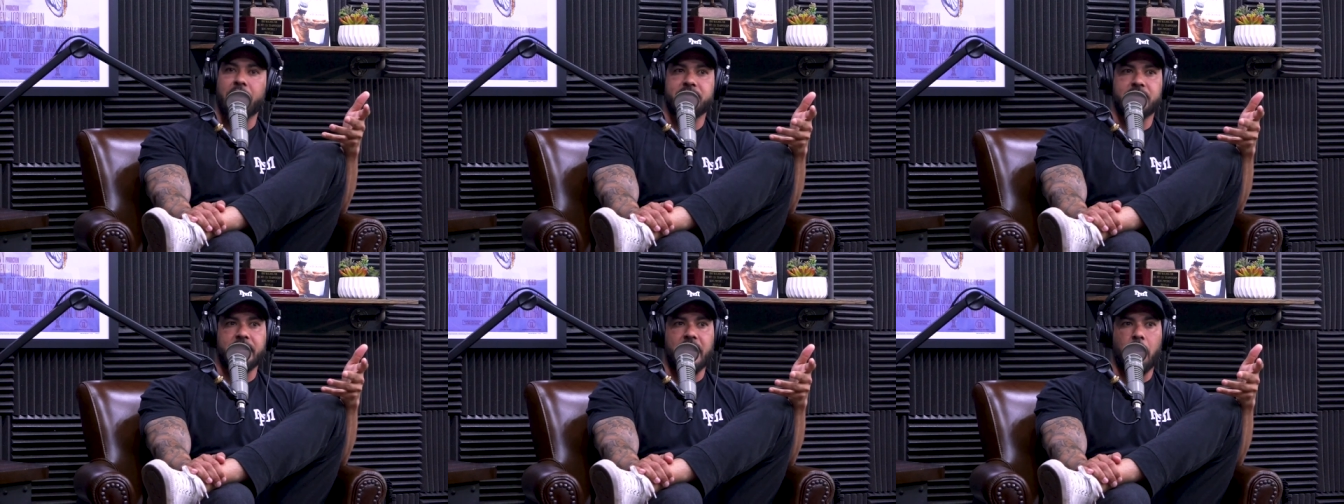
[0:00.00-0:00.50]
and
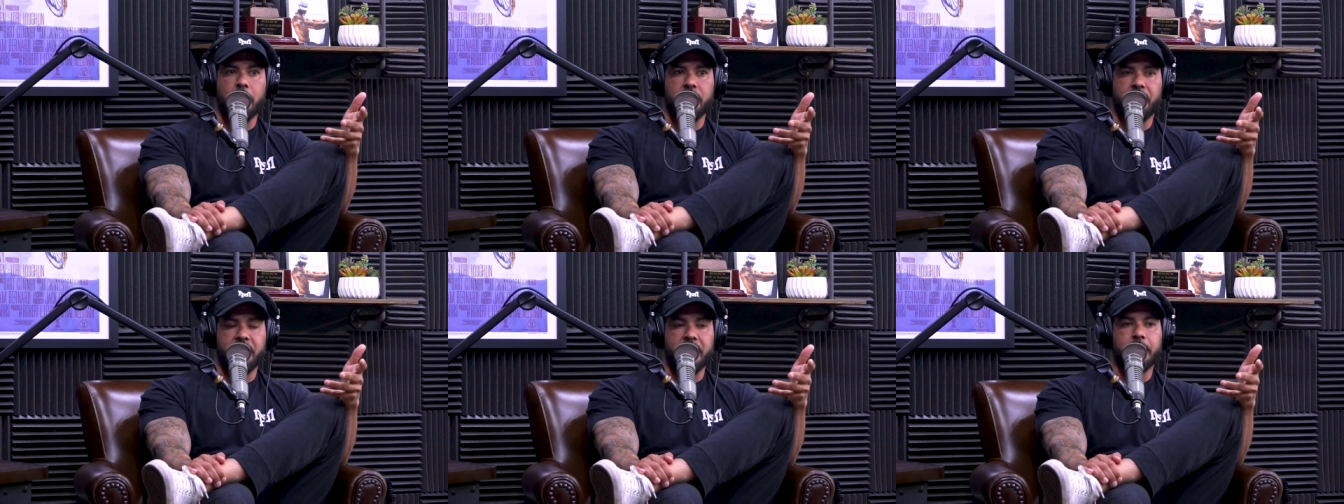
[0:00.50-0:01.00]
seeing how he
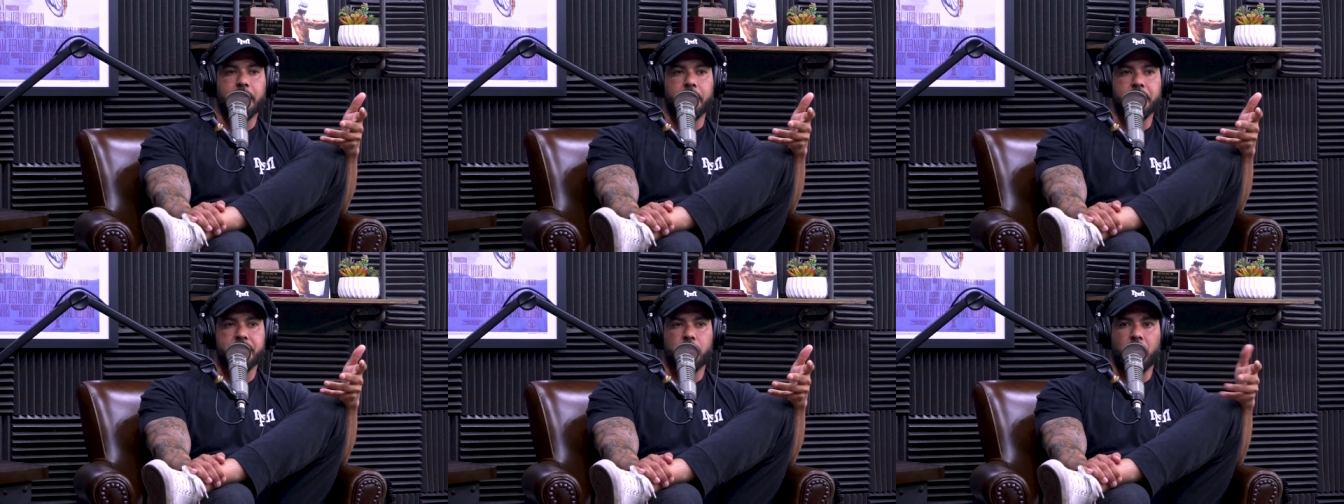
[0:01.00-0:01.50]

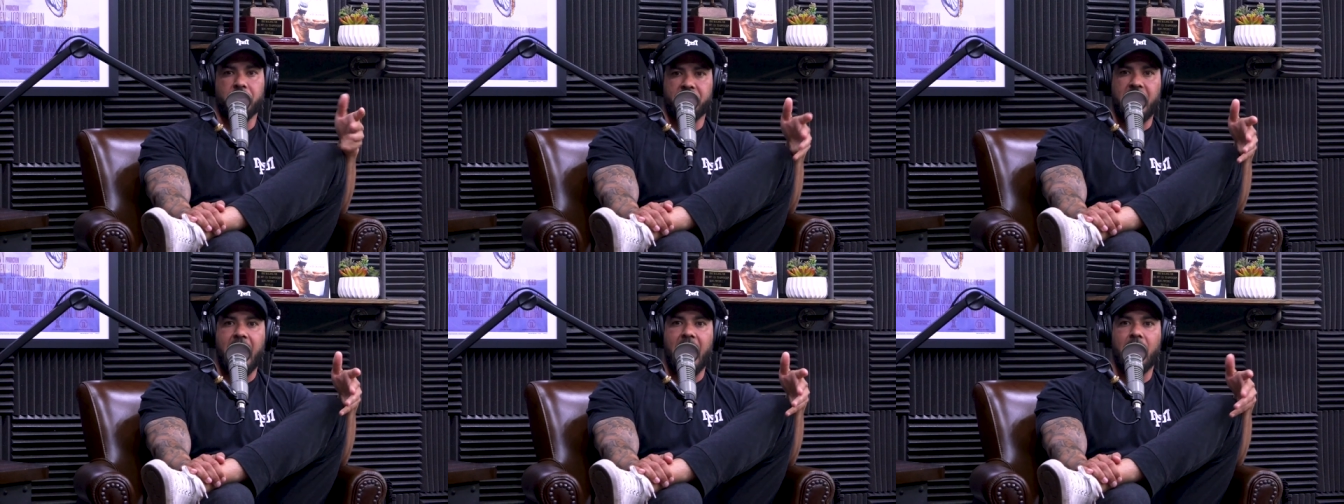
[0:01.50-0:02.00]
feels with
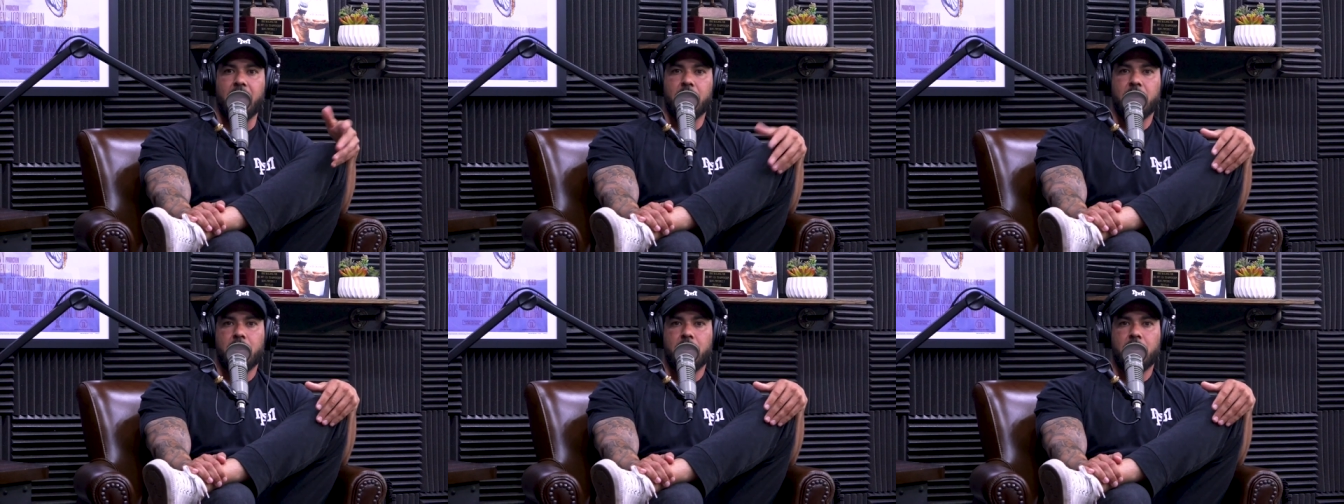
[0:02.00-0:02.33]
that,